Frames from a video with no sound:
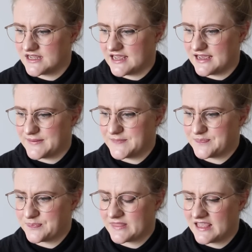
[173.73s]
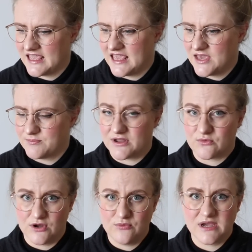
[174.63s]
But
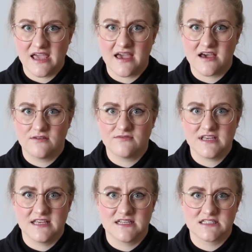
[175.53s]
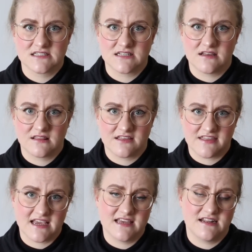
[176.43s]
what we have is the
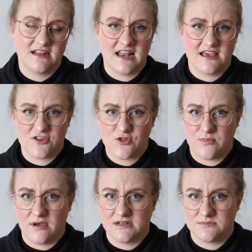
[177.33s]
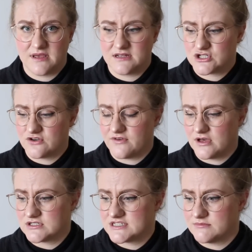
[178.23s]
second and last batch of
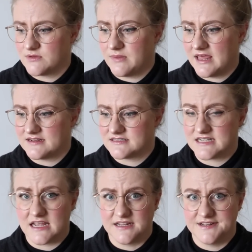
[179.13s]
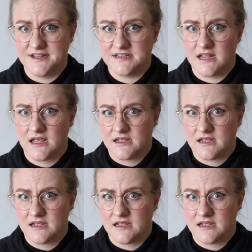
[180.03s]
our summer blend linen